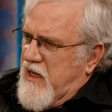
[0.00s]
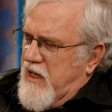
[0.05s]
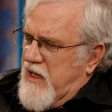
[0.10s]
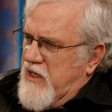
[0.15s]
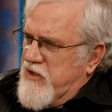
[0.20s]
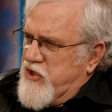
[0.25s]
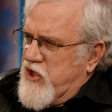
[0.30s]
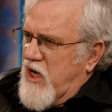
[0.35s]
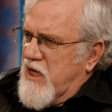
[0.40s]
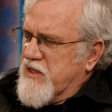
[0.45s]

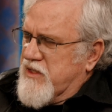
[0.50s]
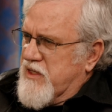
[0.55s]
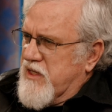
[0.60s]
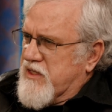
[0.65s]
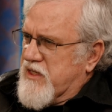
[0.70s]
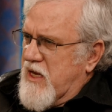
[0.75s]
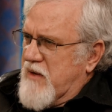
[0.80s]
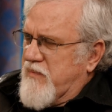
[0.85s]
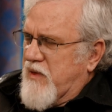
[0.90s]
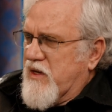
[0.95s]
Hajjaj the
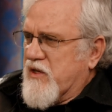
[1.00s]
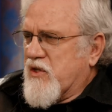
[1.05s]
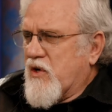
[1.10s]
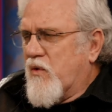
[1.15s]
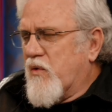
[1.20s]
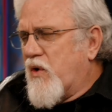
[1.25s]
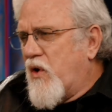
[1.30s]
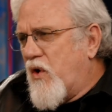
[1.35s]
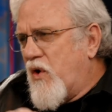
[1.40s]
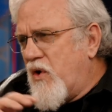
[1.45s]
same thing.
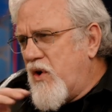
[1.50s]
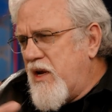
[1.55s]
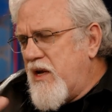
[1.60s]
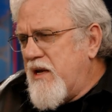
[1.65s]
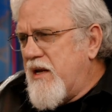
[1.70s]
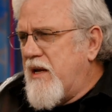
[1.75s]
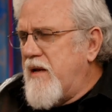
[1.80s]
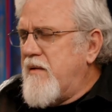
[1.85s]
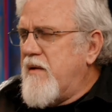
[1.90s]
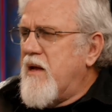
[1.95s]
So
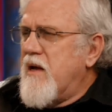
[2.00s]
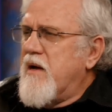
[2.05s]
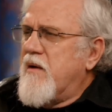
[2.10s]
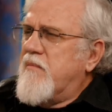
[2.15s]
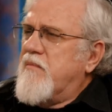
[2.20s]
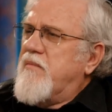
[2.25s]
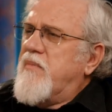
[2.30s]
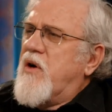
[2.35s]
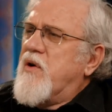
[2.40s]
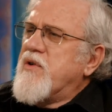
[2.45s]
early,
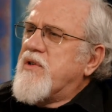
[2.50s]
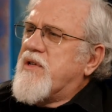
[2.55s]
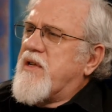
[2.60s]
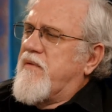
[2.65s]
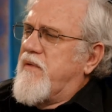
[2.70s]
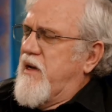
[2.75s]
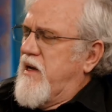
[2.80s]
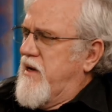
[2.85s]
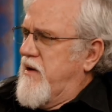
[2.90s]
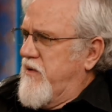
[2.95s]
most
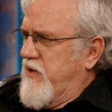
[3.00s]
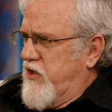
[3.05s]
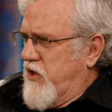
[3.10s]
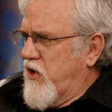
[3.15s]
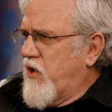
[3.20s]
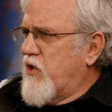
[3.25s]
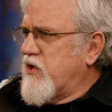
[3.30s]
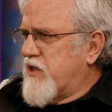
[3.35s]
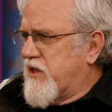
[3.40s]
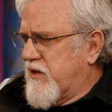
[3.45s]
of it, and
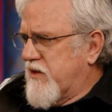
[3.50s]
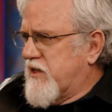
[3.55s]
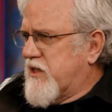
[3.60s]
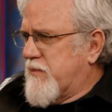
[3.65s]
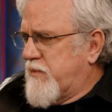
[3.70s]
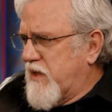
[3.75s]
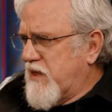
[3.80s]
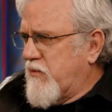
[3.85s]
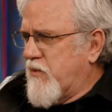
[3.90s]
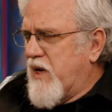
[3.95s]

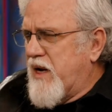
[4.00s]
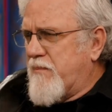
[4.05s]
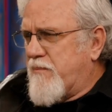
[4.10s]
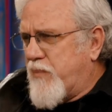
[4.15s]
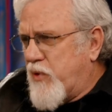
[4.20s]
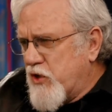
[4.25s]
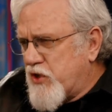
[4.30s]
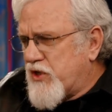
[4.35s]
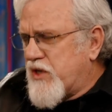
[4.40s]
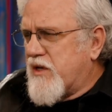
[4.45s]
Darosh, when
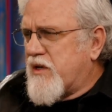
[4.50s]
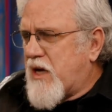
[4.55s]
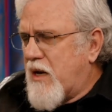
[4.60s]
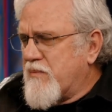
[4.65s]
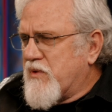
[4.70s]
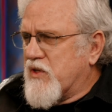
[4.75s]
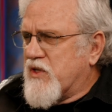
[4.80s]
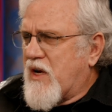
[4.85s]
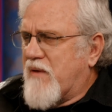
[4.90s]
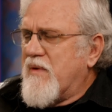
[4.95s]
push
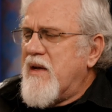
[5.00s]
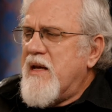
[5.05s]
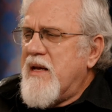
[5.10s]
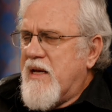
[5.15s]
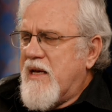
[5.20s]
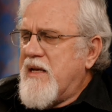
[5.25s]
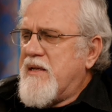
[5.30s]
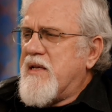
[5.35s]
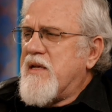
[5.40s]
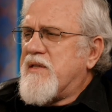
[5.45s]
comes to shove,
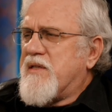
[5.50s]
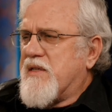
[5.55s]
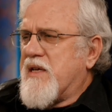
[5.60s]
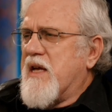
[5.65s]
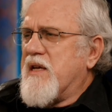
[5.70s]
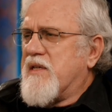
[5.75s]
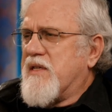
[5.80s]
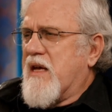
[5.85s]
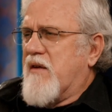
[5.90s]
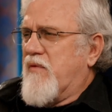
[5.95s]
he did
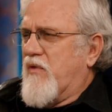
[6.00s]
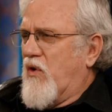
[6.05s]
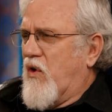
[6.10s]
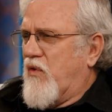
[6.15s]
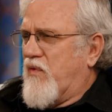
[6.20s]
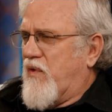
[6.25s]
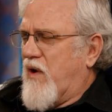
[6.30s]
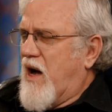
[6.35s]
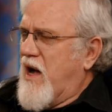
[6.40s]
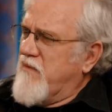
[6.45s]
say
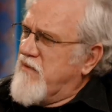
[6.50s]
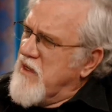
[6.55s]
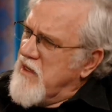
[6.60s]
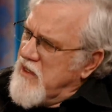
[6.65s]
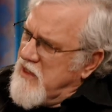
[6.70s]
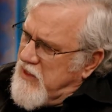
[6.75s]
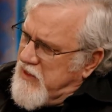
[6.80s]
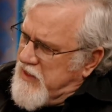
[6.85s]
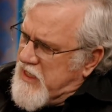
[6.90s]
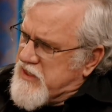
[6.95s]
705.
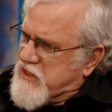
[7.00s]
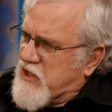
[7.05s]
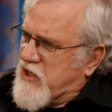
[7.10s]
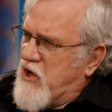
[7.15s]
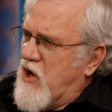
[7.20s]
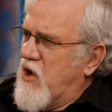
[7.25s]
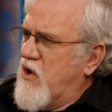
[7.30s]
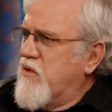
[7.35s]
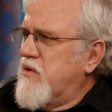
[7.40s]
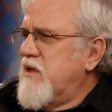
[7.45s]
Let's
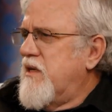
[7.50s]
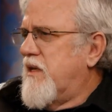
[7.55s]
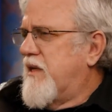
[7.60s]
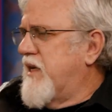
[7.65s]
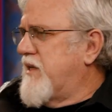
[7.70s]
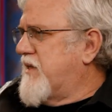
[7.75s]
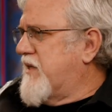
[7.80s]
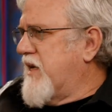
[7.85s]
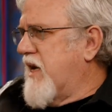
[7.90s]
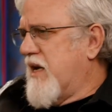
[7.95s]

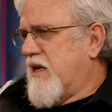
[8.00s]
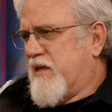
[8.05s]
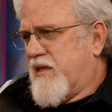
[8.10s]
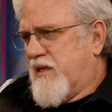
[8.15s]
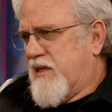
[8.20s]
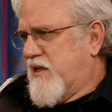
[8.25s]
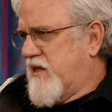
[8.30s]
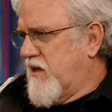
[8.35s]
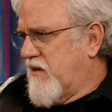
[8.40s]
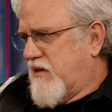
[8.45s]
say
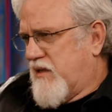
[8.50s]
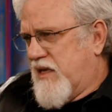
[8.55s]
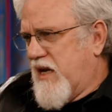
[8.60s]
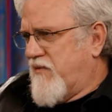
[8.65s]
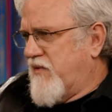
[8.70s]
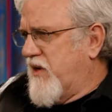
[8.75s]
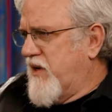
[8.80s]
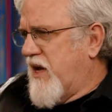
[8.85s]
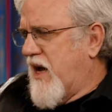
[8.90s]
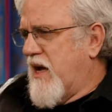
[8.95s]

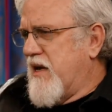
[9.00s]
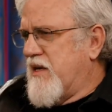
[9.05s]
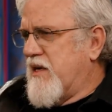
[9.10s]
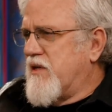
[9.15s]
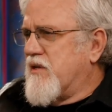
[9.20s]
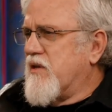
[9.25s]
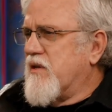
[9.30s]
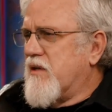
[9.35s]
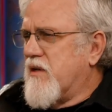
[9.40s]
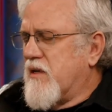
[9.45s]

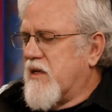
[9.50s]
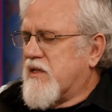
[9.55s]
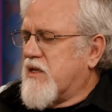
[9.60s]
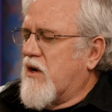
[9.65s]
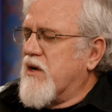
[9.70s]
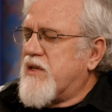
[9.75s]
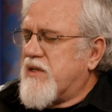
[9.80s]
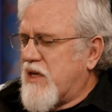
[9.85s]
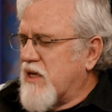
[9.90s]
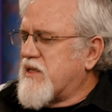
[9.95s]
690
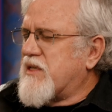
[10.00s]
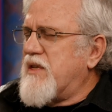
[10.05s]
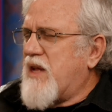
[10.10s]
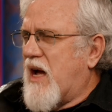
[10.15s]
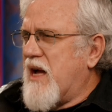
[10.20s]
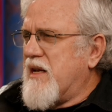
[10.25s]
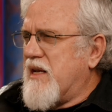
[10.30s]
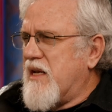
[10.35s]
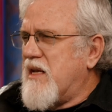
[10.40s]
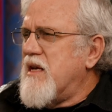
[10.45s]

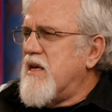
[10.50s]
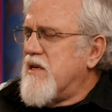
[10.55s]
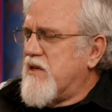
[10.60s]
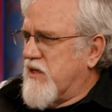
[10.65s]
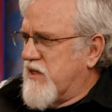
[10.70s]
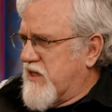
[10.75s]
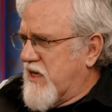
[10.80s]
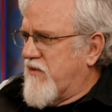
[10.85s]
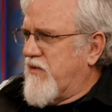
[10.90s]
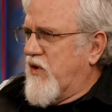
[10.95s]

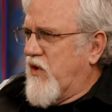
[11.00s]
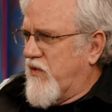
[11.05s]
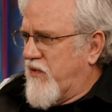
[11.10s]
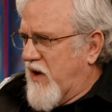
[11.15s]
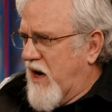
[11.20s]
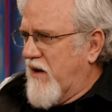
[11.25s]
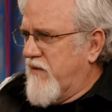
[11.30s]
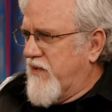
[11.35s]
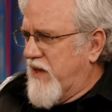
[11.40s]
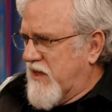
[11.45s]
to
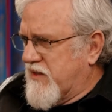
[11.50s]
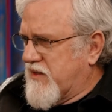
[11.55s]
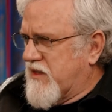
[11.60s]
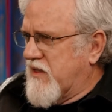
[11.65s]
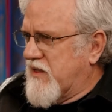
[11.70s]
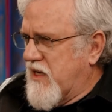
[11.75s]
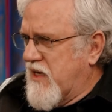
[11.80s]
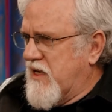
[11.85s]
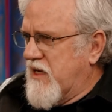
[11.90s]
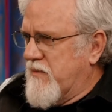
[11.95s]
705. That's
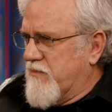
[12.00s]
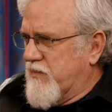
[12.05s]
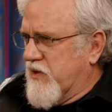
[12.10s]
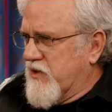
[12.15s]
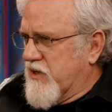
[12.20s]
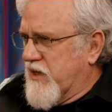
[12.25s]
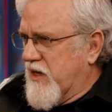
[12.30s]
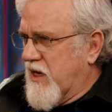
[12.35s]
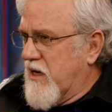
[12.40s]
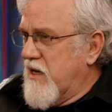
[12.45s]
the date he
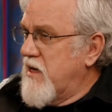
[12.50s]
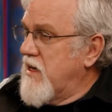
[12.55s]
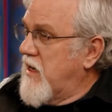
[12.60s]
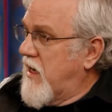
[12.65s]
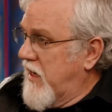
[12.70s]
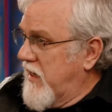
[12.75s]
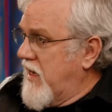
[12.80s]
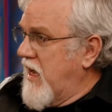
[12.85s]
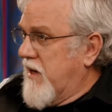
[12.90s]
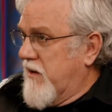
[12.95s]
puts it at.
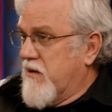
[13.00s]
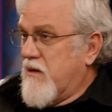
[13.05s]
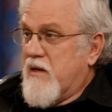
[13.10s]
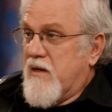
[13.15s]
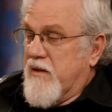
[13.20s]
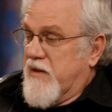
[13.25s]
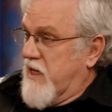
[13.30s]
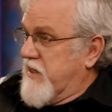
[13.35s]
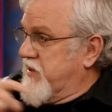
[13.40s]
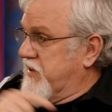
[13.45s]
Again,
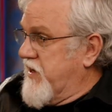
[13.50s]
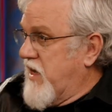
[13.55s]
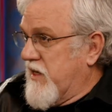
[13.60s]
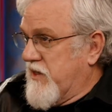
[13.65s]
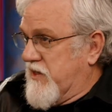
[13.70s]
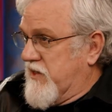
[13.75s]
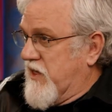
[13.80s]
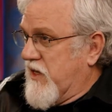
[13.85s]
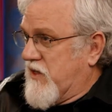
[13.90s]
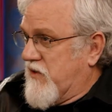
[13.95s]
that's
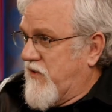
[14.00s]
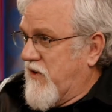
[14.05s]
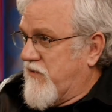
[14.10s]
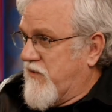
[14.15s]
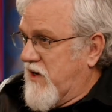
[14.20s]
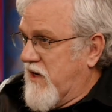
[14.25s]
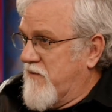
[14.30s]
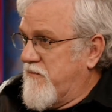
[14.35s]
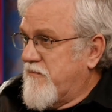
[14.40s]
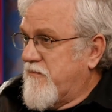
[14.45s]
not
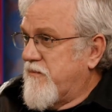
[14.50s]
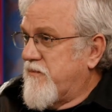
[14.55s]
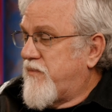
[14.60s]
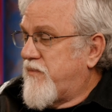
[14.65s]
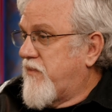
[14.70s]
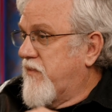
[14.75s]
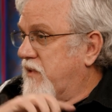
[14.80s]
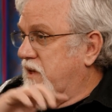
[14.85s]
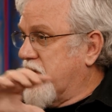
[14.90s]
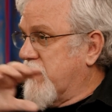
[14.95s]
650.
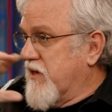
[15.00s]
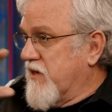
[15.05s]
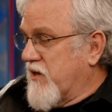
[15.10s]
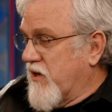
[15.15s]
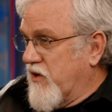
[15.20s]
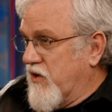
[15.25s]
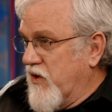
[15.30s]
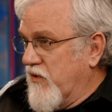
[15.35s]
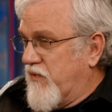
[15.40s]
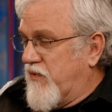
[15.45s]
This is
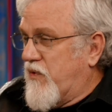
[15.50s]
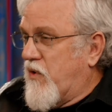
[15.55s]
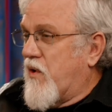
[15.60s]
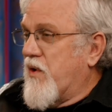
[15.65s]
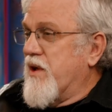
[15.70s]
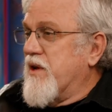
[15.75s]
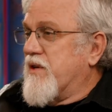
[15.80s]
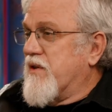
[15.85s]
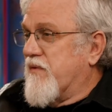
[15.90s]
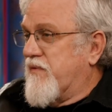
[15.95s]
a good
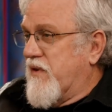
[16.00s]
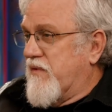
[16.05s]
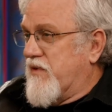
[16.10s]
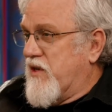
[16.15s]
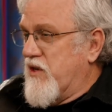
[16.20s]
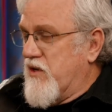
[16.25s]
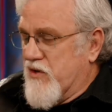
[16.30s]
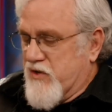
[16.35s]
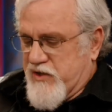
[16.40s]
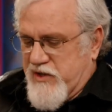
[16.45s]
40 to
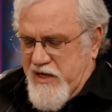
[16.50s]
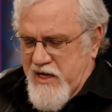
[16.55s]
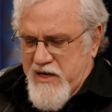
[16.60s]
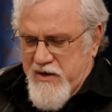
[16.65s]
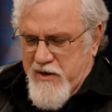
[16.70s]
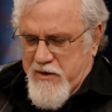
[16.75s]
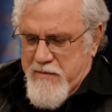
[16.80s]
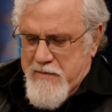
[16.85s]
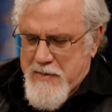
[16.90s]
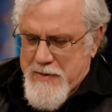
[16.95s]
50 years
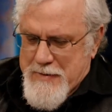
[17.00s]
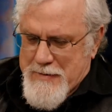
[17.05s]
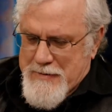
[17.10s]
later.